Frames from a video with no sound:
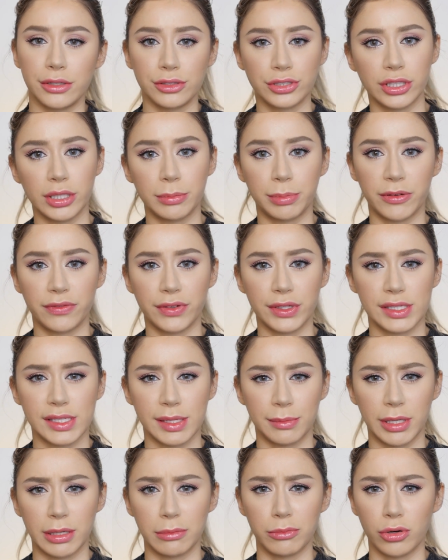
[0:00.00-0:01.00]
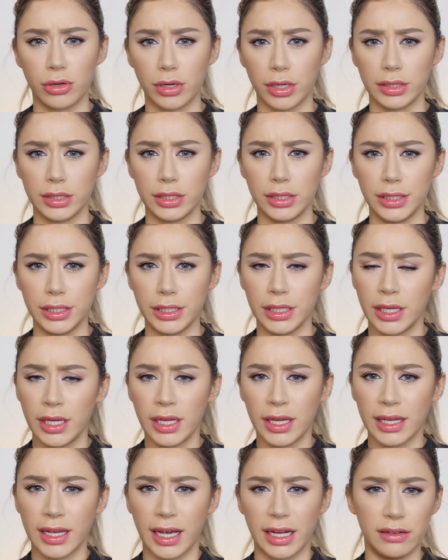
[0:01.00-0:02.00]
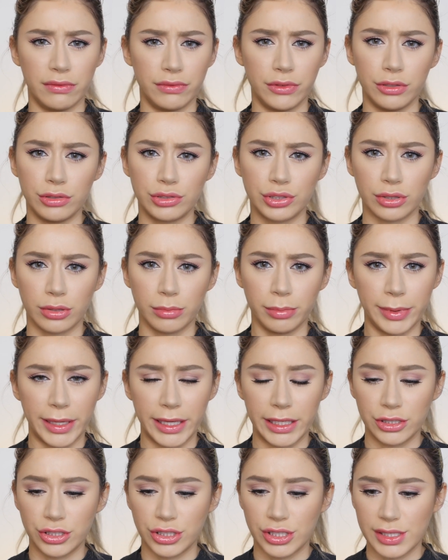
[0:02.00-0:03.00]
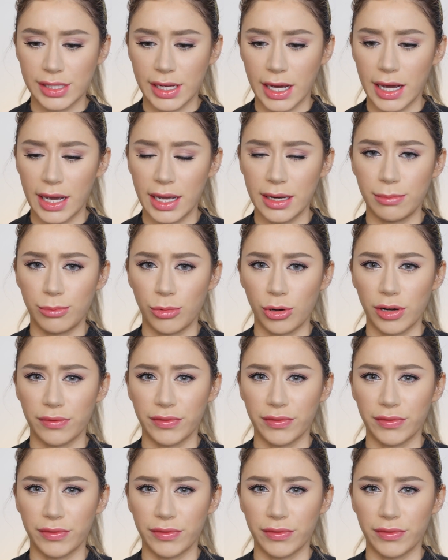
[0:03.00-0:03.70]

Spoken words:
I usually prefer something more on the kind of neutral beige side,